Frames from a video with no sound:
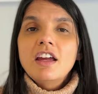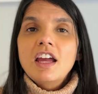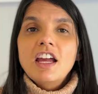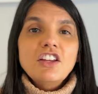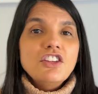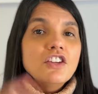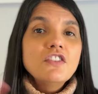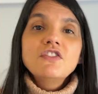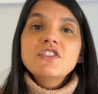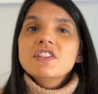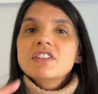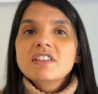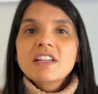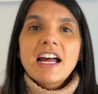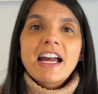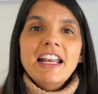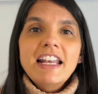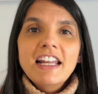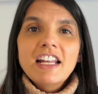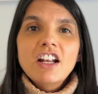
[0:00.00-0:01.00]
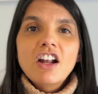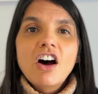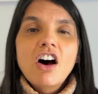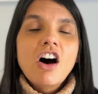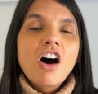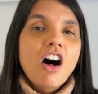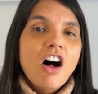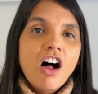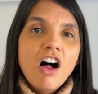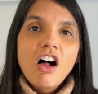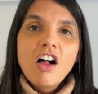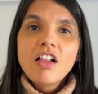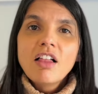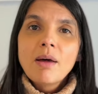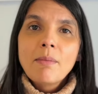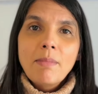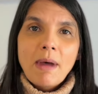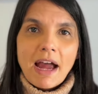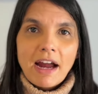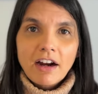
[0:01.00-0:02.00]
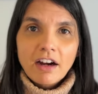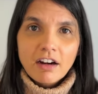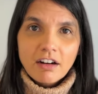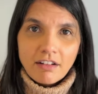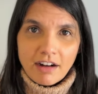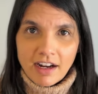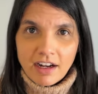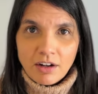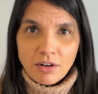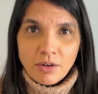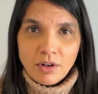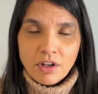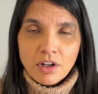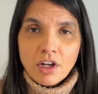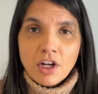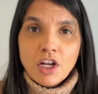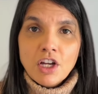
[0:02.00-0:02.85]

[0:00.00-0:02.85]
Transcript: And you've just tied it all back around